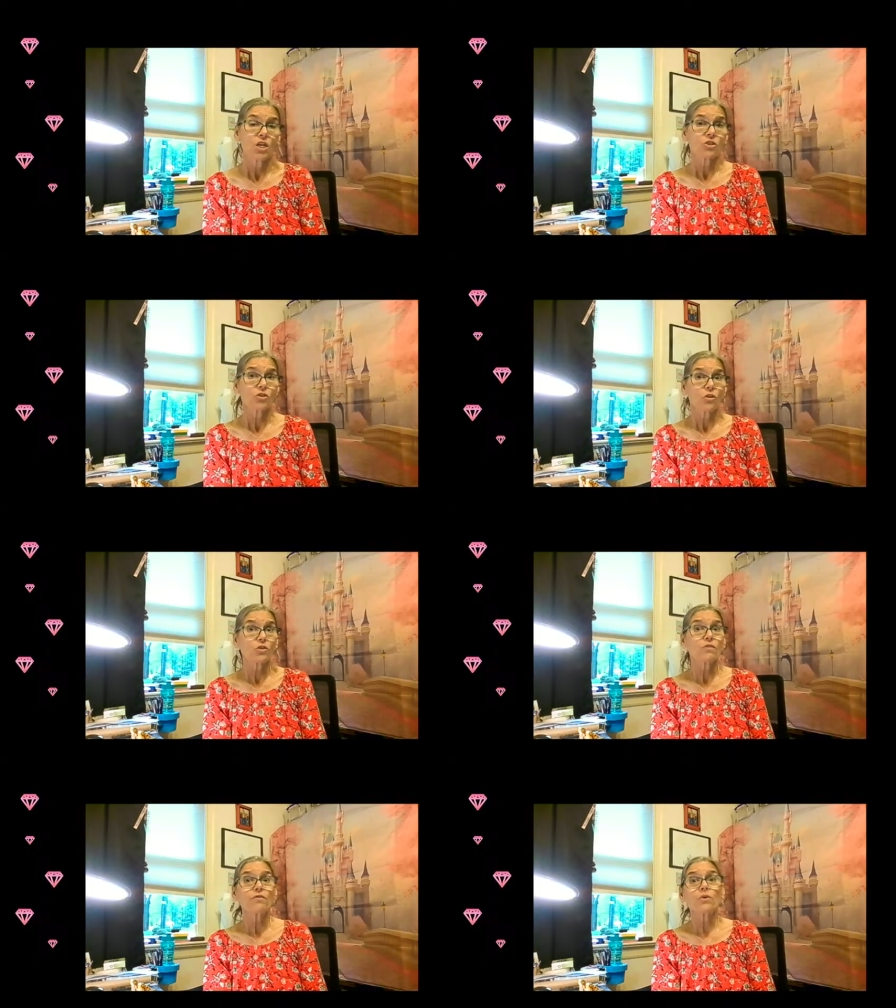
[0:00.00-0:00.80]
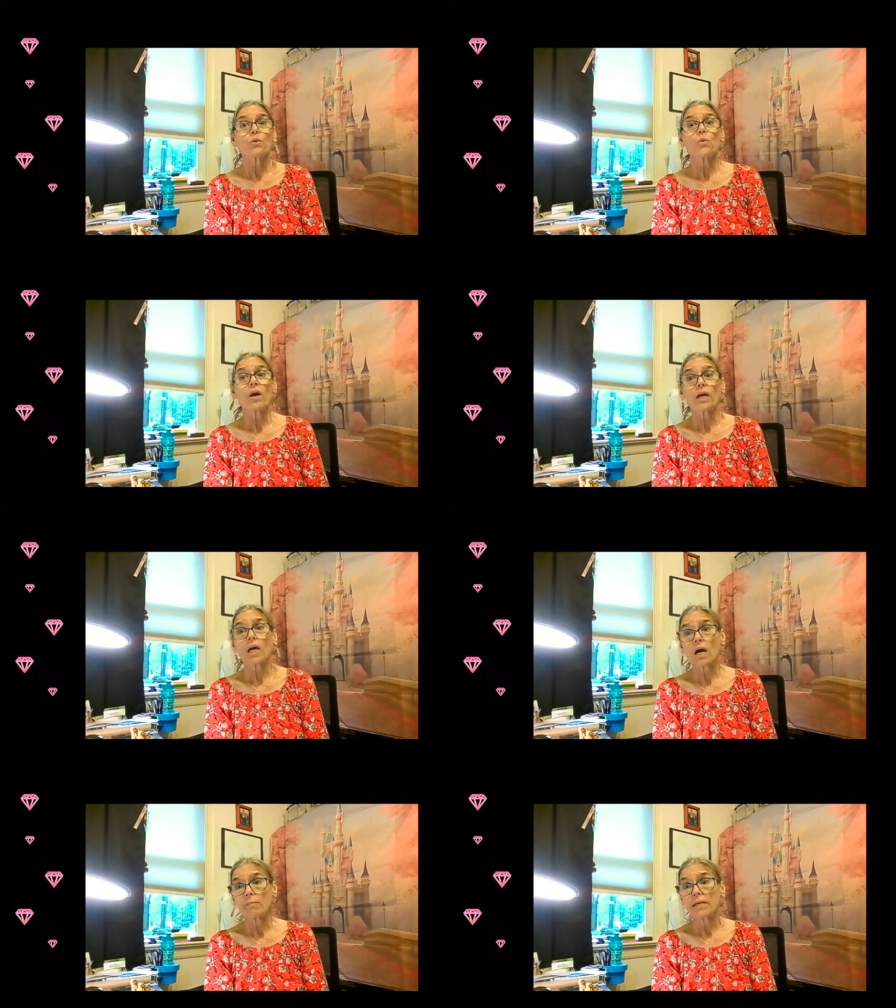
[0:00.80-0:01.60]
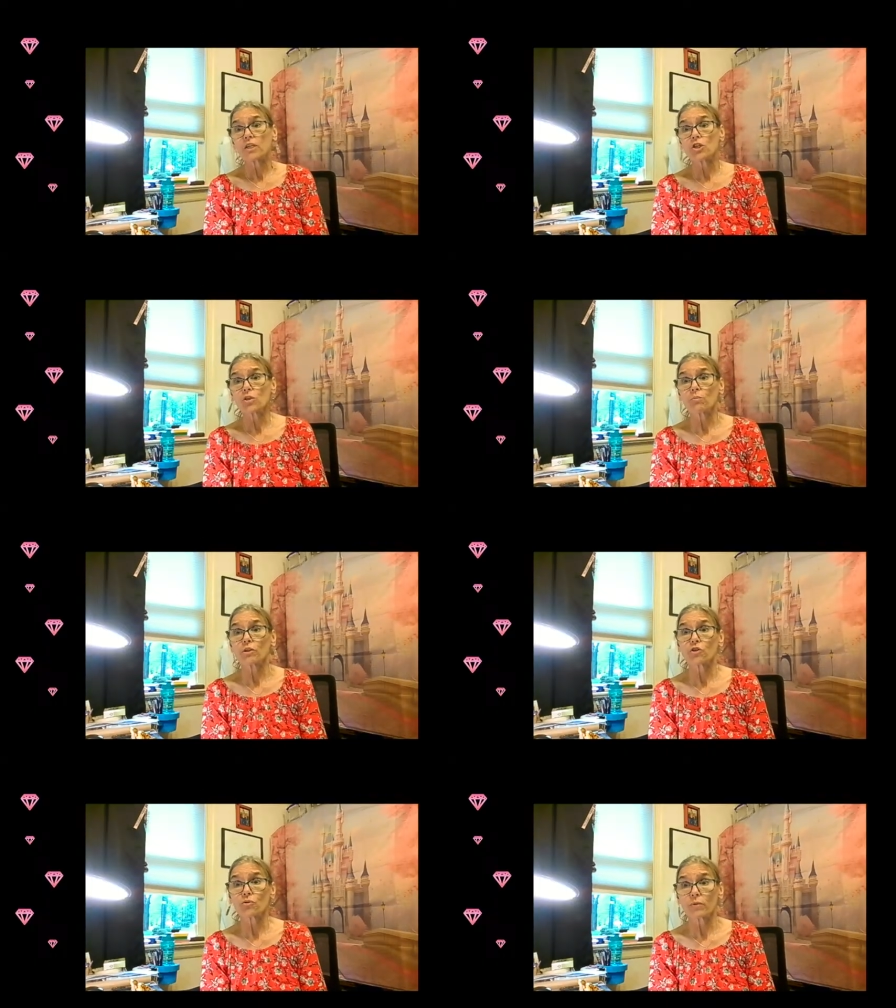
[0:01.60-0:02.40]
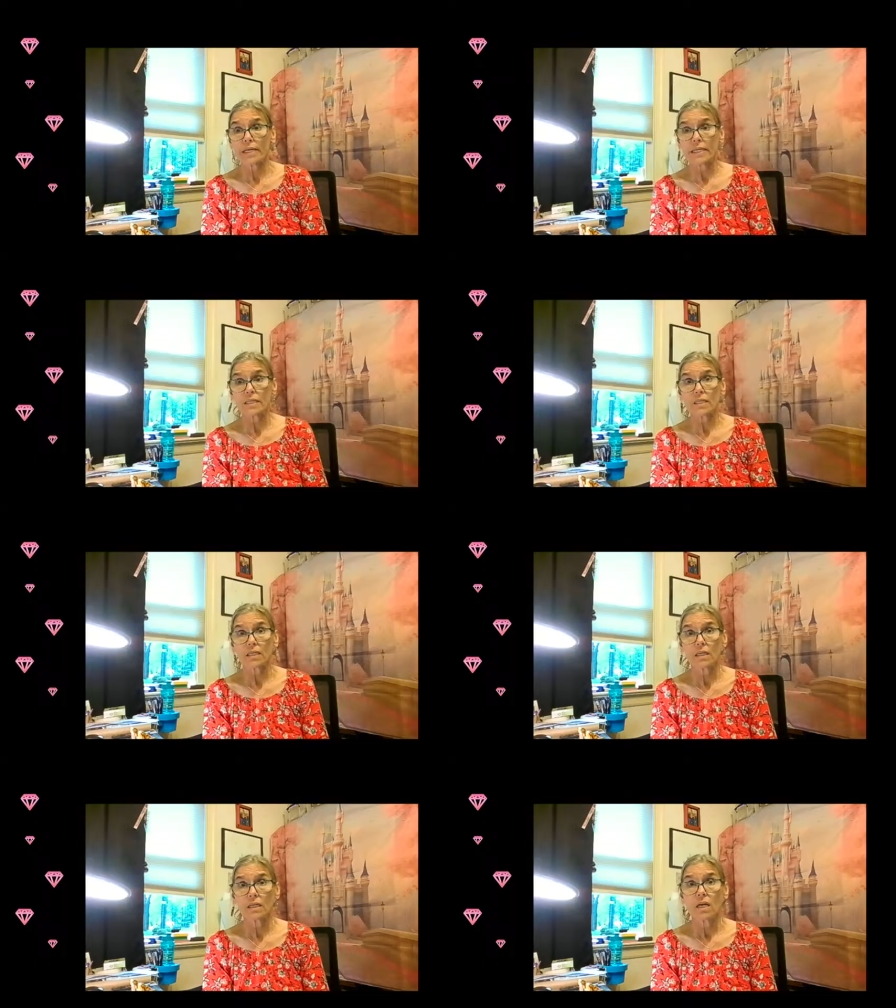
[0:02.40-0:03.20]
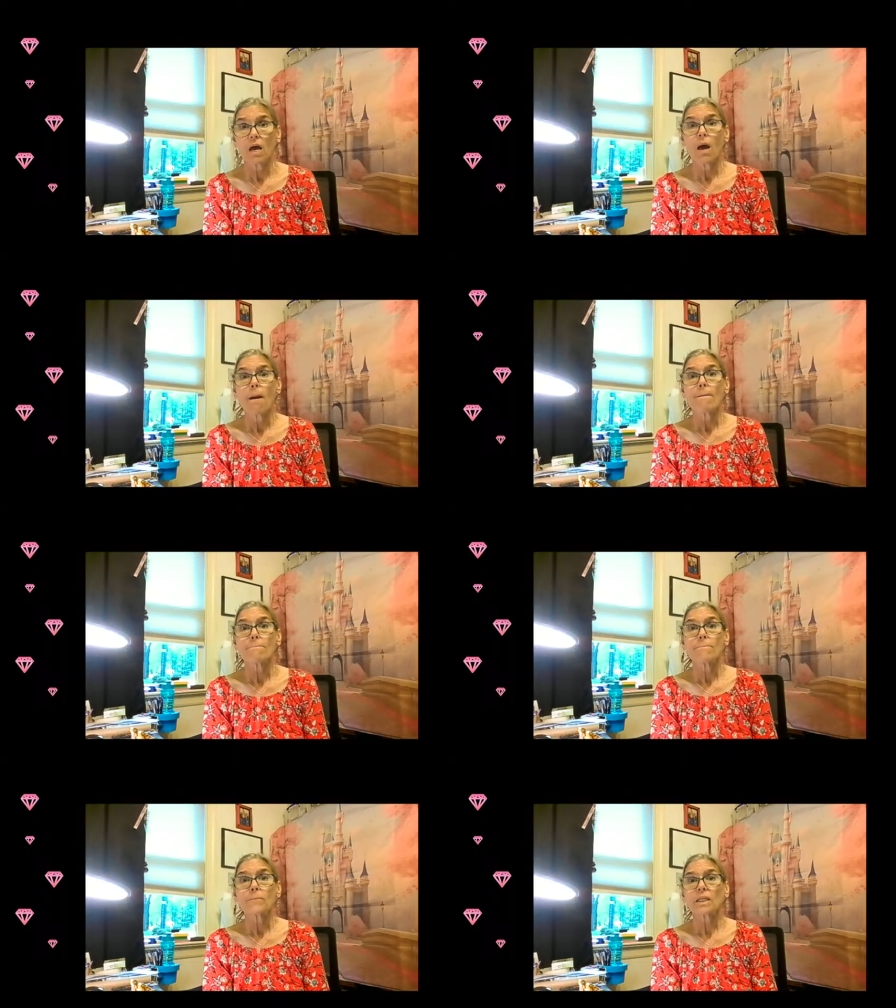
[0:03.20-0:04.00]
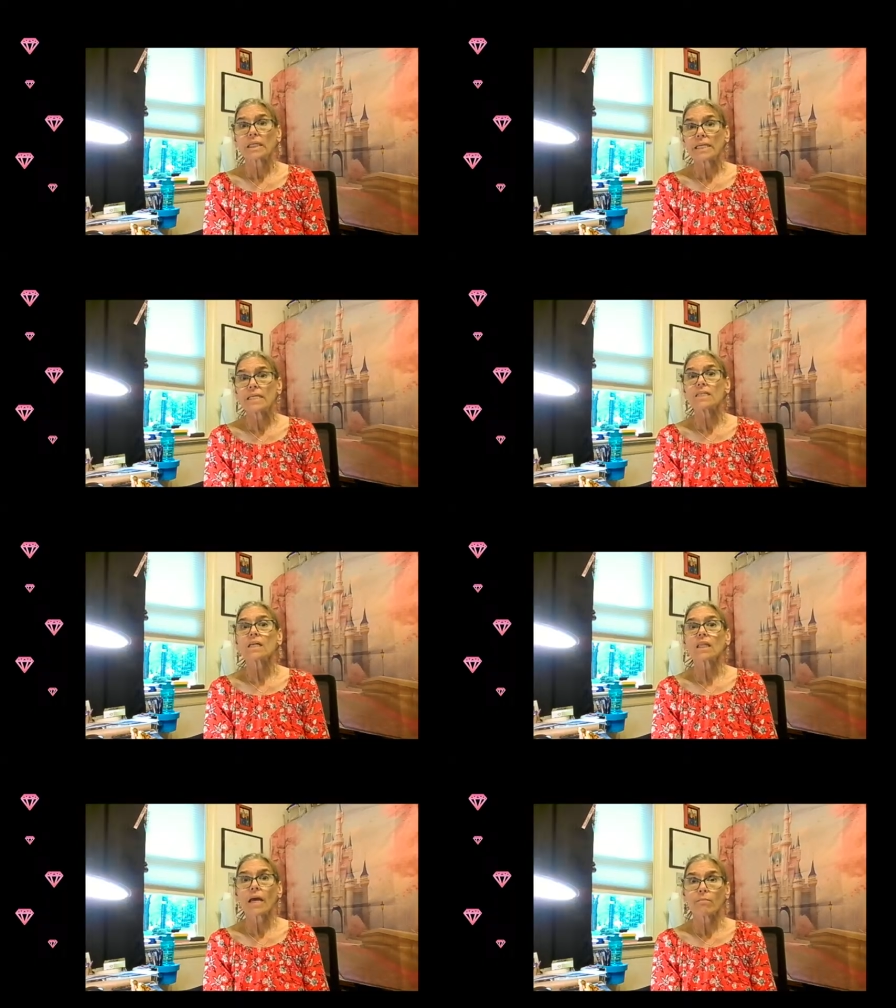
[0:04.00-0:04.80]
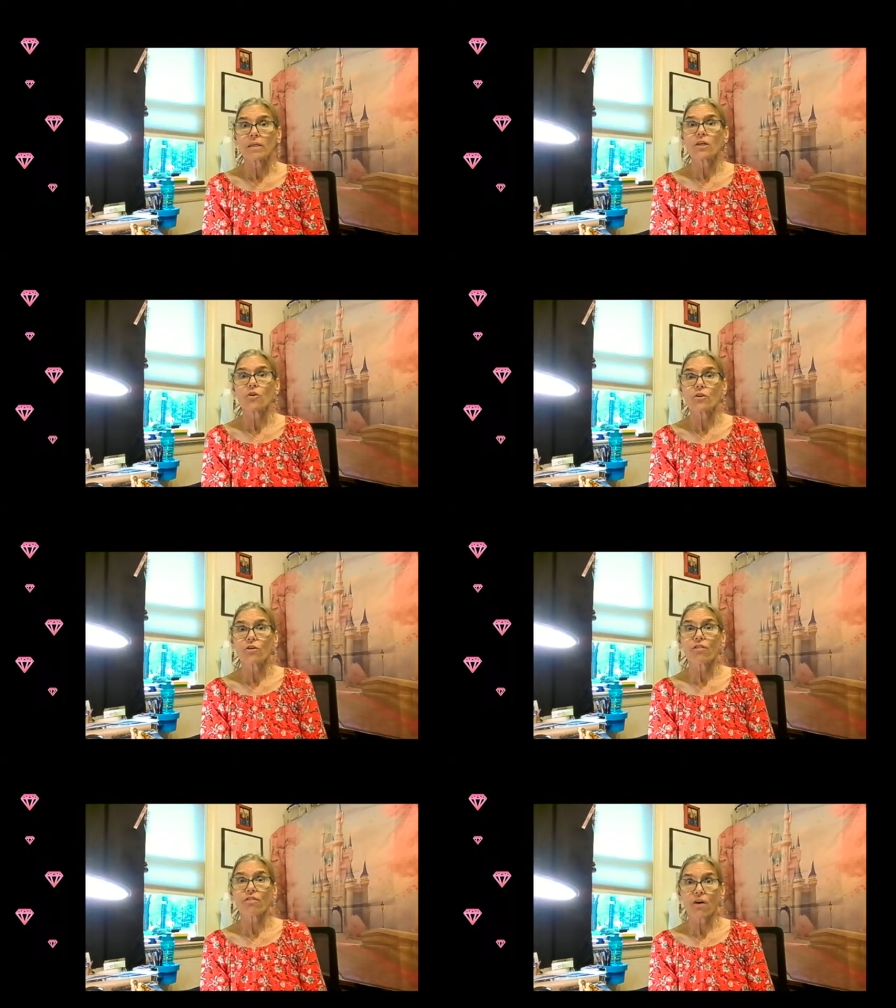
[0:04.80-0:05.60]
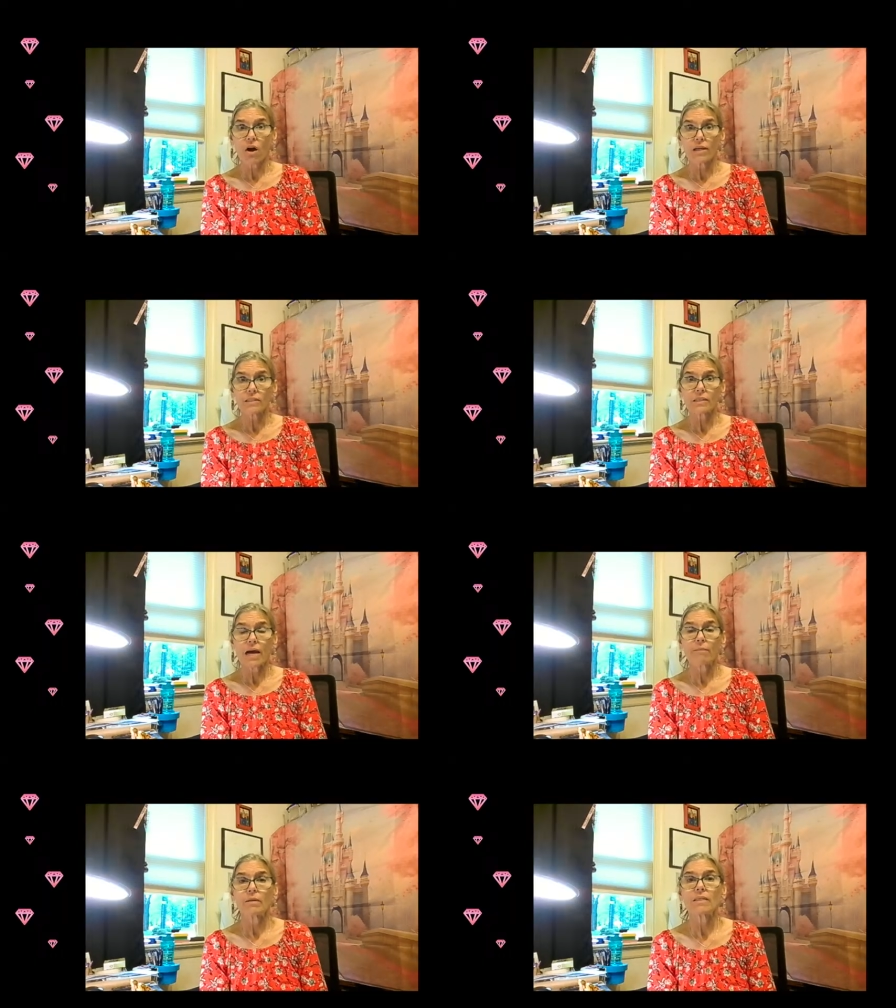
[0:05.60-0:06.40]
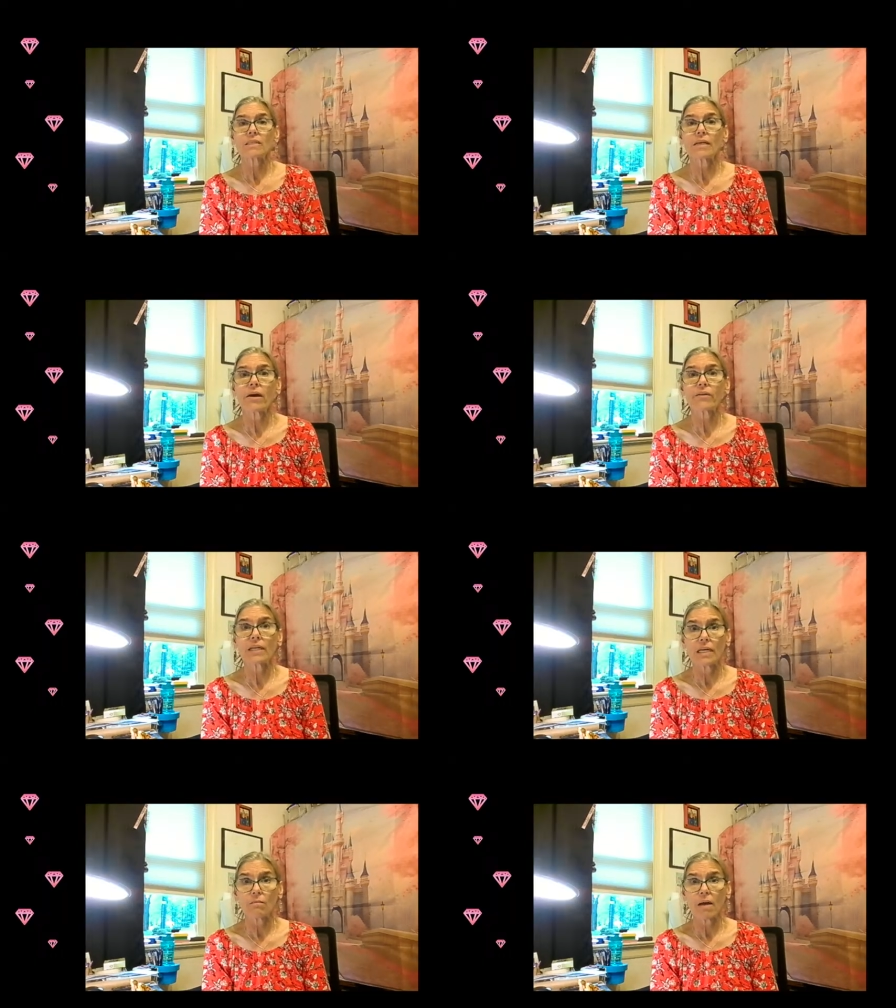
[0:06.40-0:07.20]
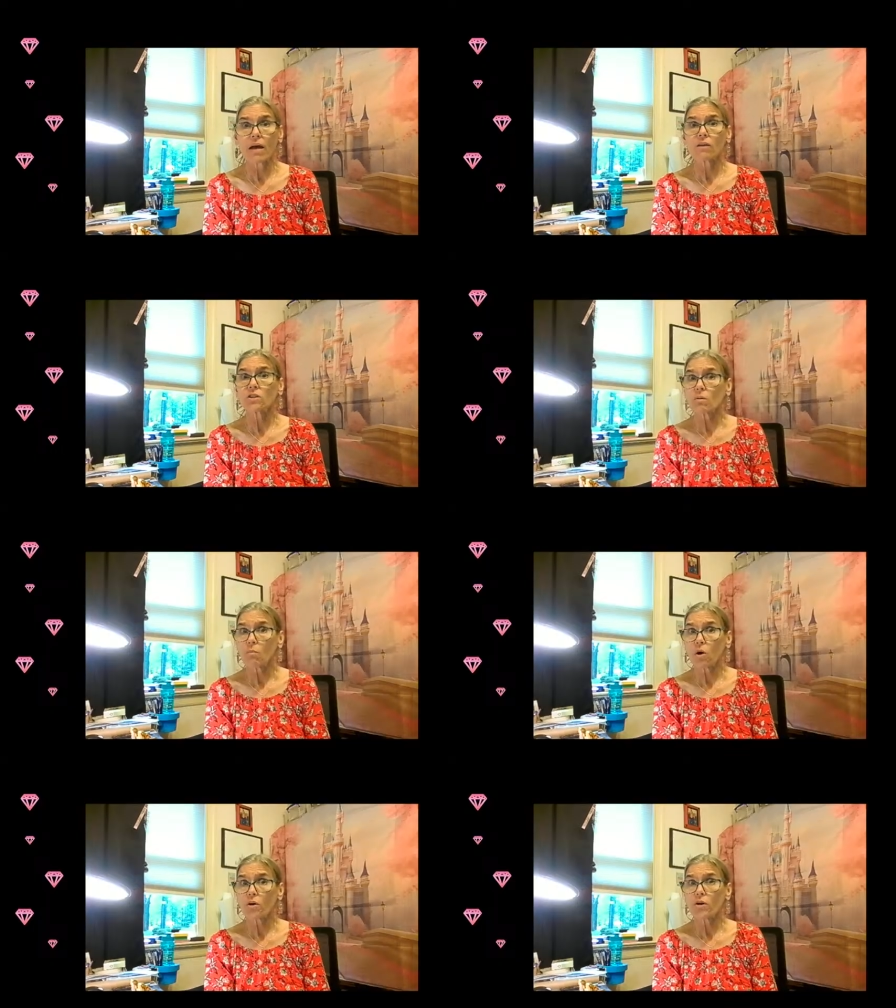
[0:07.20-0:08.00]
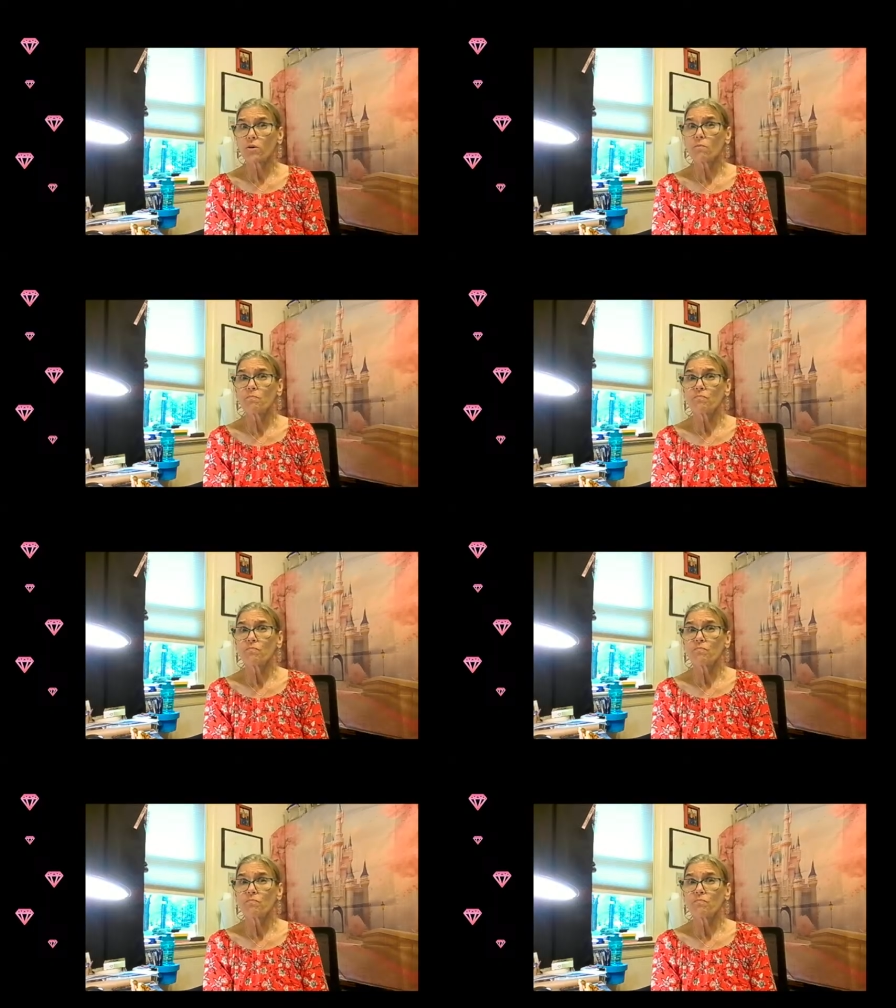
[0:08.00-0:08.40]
So those of you who are coming to the retreat, please let me know your thoughts. I'm going to send out an email tomorrow